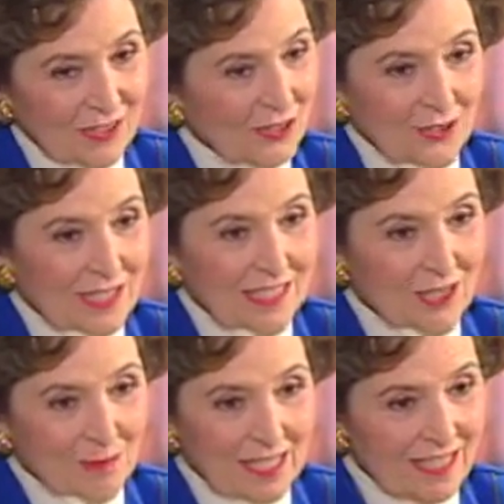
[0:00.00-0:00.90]
could you teach
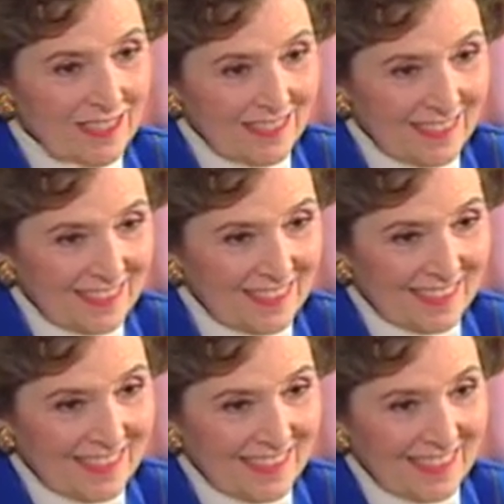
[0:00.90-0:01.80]
me?
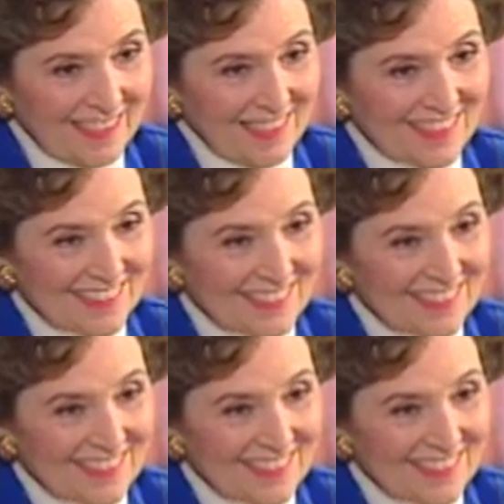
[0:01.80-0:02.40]
I don't know.